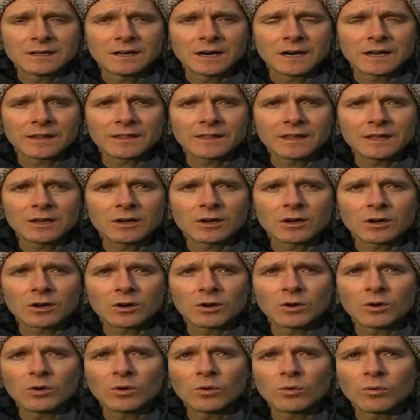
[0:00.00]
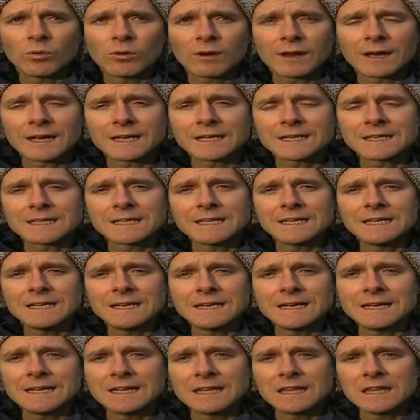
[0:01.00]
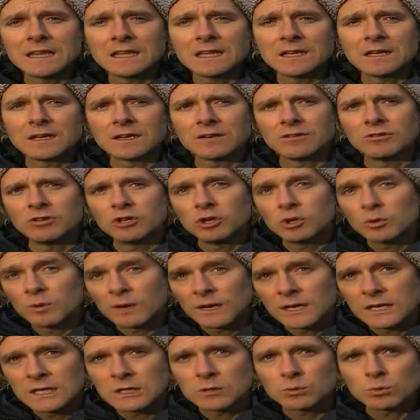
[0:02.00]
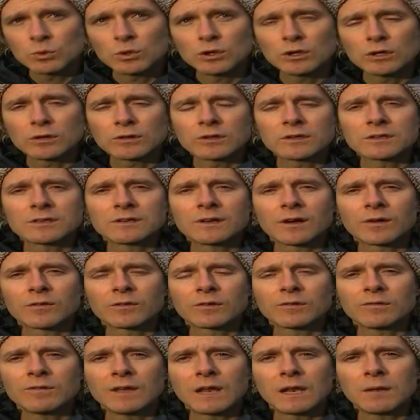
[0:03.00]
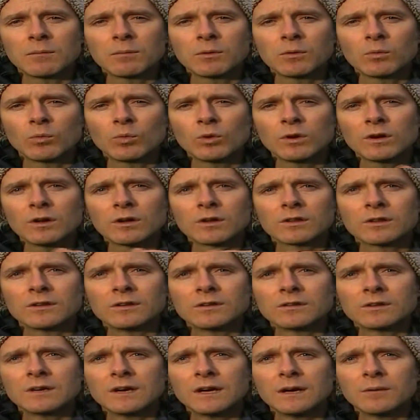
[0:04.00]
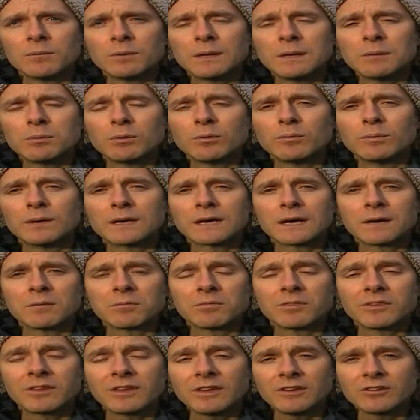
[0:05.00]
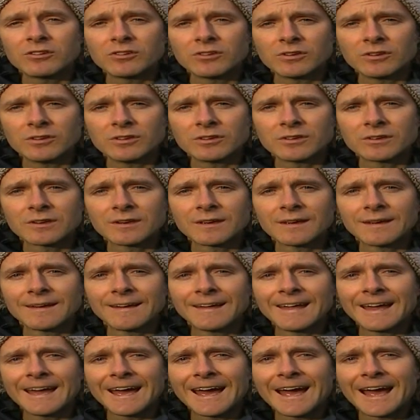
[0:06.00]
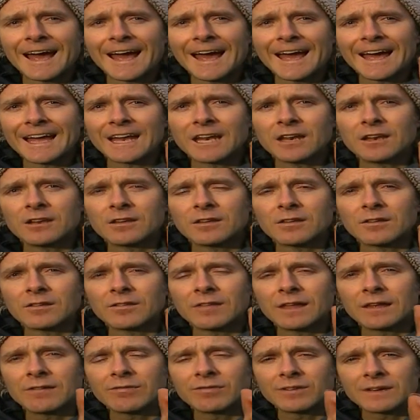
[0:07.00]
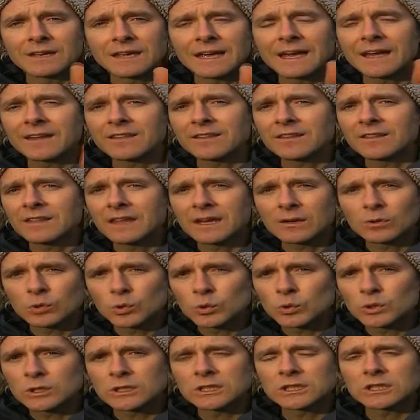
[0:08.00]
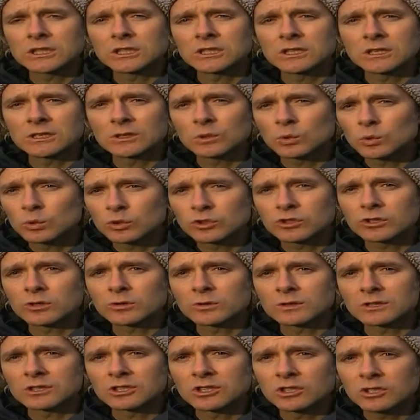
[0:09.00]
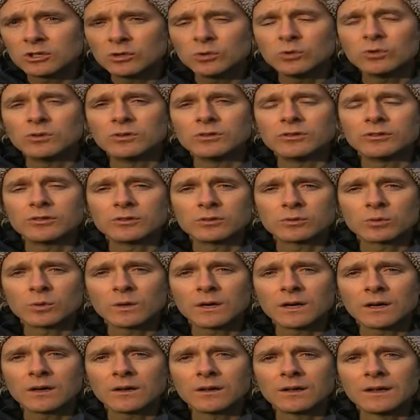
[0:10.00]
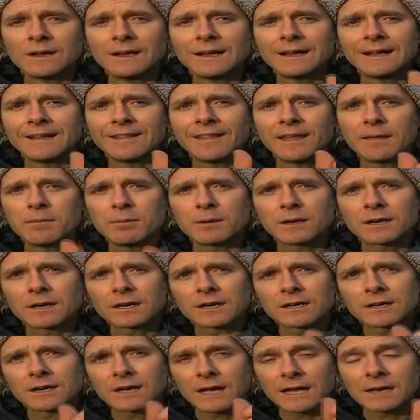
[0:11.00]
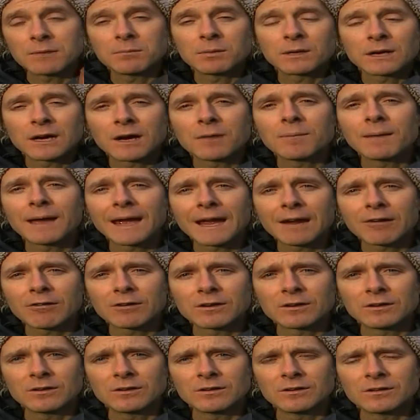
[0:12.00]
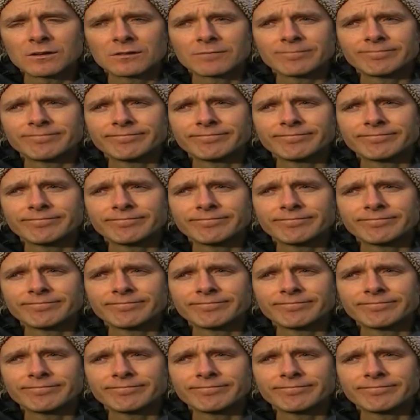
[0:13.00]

I think what I see in the New Age world, the self development world, is people become teachers and they forget that they're always also a student as well. They bec- can become arrogant.